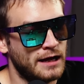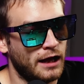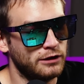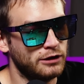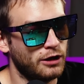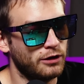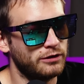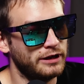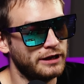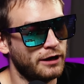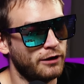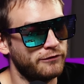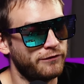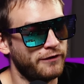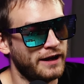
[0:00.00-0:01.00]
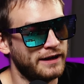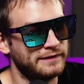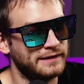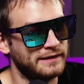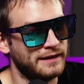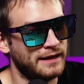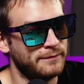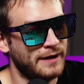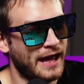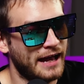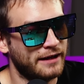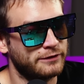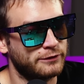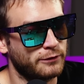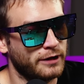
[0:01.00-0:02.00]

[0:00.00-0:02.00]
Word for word: A locally owned fantasy themed axe